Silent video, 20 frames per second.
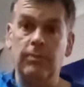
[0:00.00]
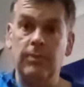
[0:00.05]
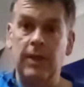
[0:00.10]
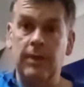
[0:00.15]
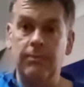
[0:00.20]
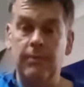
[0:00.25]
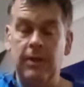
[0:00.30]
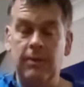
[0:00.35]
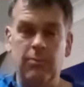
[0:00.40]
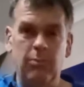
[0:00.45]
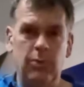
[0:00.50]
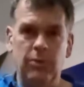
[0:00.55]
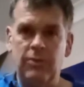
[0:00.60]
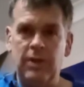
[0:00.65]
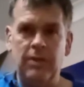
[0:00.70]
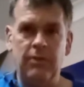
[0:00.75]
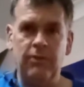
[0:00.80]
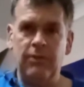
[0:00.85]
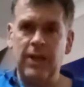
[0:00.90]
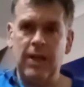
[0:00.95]
It
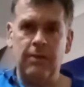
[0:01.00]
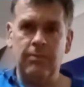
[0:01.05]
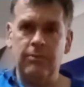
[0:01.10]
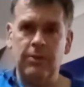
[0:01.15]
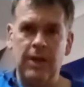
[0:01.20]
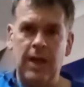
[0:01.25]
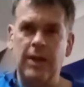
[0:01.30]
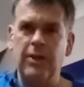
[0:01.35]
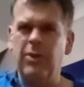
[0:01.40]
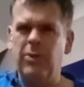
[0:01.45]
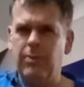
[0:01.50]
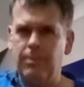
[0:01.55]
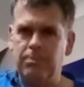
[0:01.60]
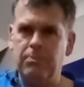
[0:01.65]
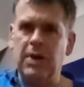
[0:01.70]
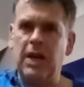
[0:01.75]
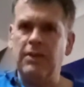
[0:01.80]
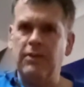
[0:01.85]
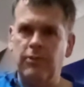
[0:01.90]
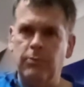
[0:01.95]
didn't sound, I know
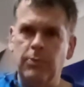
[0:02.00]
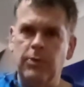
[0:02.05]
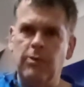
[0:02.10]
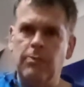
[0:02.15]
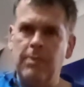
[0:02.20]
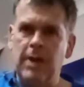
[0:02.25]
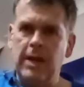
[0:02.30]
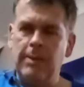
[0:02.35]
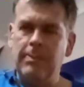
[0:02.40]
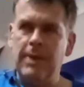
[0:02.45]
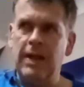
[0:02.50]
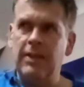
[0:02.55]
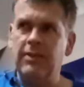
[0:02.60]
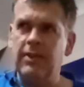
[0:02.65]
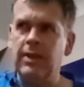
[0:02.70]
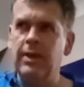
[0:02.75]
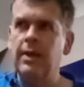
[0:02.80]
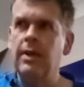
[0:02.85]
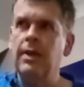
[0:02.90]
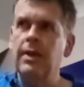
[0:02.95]
practice would have made better,
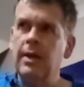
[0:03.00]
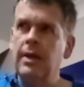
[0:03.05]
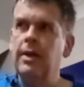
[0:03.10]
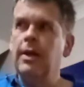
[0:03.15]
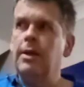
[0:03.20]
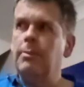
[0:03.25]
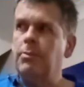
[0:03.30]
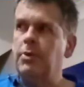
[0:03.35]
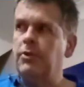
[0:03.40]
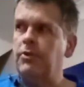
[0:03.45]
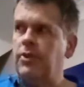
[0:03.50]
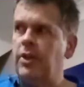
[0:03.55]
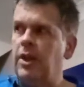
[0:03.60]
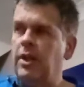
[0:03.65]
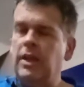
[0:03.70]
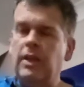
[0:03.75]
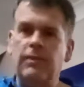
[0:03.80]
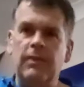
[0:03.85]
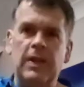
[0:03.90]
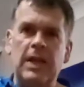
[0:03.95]
but
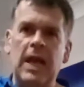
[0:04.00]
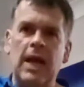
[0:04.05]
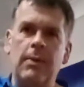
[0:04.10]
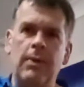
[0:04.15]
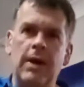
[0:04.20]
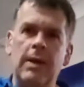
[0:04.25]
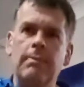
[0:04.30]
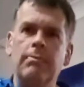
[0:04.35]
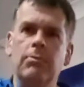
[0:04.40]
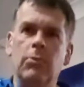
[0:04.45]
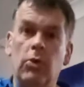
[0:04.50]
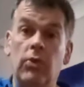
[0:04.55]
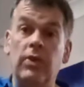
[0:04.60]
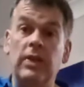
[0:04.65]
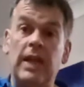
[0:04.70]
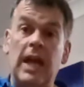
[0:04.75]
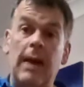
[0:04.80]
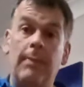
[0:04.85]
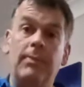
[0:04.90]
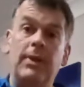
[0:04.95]
certainly for now I'm more than
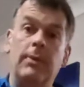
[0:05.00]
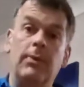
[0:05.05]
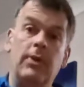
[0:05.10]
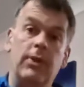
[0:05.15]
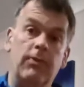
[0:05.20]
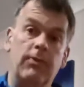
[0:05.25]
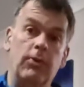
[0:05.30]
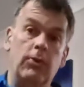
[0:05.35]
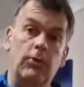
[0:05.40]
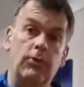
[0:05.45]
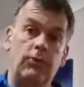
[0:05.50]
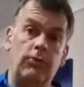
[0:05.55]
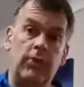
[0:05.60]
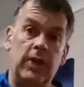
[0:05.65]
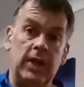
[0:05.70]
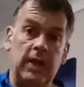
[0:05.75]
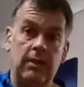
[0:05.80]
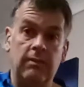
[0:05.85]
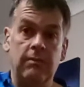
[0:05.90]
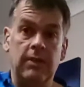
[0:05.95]
happy with a 4
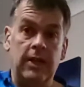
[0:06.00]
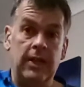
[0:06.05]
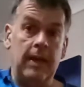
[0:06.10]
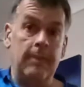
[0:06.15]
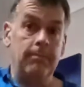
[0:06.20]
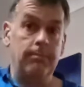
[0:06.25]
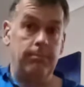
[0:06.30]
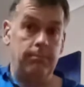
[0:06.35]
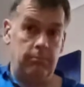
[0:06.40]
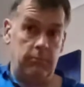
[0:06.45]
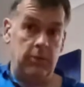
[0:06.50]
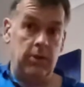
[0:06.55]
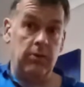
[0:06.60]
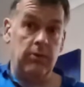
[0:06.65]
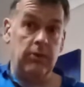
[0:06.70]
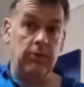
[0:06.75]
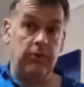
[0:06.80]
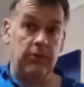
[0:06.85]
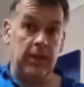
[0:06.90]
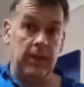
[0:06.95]
string, and I'm going
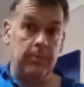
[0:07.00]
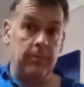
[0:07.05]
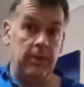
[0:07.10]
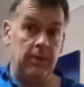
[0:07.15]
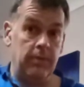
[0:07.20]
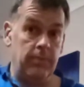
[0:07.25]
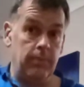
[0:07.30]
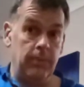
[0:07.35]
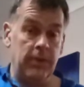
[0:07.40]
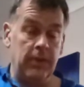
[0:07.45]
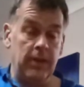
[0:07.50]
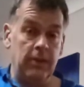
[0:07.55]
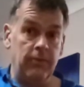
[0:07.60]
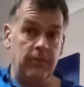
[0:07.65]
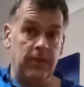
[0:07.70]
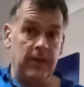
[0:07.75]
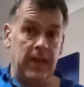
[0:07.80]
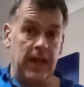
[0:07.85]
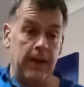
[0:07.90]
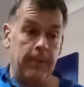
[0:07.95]
to stick with this
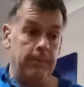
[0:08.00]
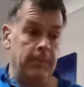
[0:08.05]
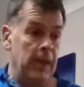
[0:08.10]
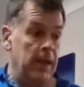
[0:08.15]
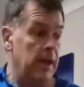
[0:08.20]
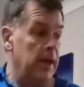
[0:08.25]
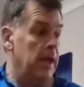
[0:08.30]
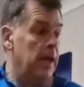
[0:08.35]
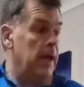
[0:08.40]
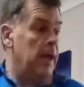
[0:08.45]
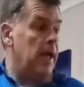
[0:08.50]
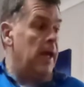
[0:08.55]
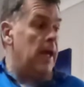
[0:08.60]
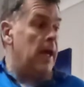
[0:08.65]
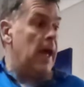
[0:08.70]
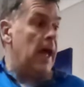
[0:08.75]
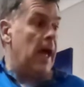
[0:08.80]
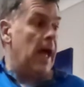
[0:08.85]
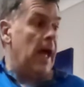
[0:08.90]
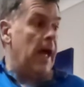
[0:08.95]
for now.
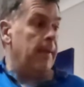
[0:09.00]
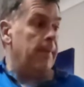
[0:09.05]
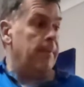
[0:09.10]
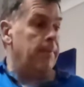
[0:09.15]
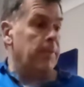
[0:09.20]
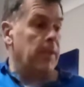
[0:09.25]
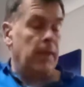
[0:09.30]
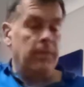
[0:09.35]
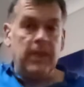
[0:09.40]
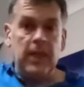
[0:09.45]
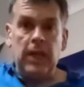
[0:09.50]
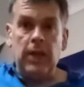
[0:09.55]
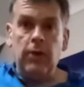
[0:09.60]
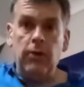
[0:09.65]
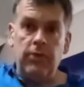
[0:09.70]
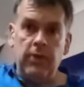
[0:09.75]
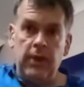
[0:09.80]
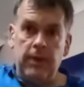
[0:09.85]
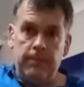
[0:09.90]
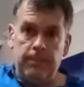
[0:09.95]
The
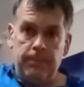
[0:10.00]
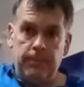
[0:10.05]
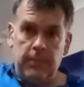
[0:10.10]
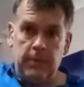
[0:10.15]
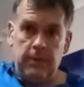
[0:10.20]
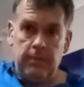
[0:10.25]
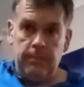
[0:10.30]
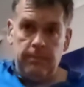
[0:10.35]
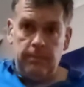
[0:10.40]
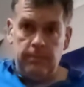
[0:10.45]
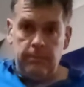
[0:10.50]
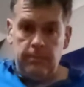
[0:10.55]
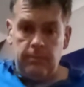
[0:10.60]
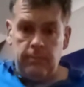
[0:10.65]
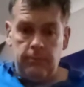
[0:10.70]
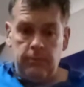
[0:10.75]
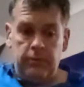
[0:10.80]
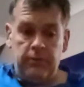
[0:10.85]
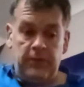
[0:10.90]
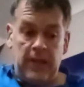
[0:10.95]
other
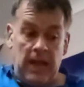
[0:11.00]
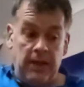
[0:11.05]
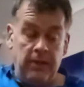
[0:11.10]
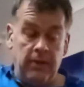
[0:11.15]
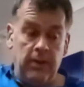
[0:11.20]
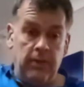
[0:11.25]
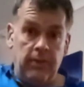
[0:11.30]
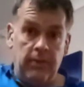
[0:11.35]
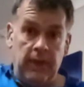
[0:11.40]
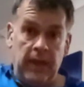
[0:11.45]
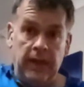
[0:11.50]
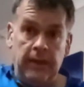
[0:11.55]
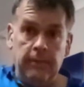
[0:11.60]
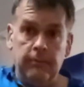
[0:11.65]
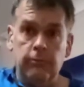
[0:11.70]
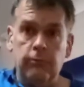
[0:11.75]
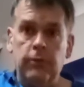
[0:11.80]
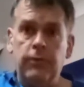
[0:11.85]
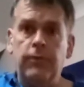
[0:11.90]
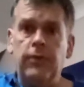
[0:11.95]
standard thing
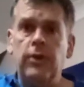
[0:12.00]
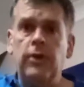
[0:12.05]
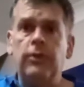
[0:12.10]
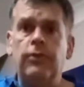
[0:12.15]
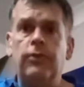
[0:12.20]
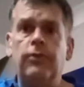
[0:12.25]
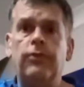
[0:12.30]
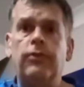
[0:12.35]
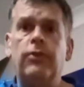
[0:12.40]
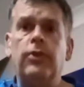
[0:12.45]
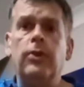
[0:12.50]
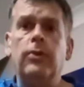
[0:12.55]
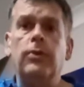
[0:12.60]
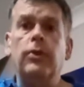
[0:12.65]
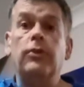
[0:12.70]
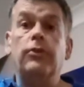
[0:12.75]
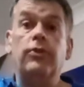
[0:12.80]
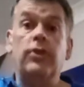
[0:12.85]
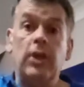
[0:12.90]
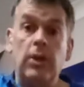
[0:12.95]
refers to the
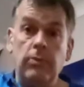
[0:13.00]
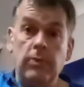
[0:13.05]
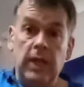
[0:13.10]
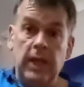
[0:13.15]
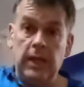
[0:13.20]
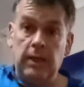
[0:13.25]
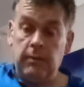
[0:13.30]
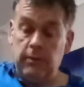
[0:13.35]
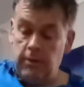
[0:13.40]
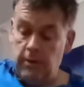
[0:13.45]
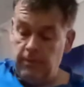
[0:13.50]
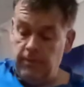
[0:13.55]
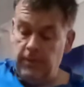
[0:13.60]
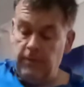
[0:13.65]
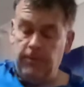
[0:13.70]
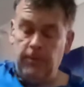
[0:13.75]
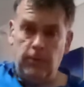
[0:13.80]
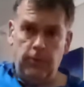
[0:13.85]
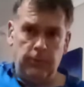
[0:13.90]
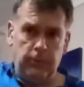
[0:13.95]
tuning of the
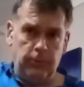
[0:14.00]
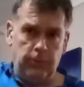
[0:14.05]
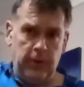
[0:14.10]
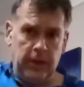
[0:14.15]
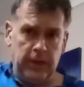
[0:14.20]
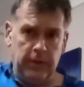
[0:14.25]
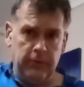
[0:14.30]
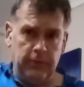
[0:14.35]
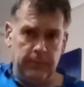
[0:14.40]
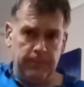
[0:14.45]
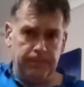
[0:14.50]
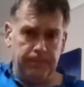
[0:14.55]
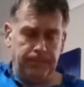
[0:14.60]
4 strings.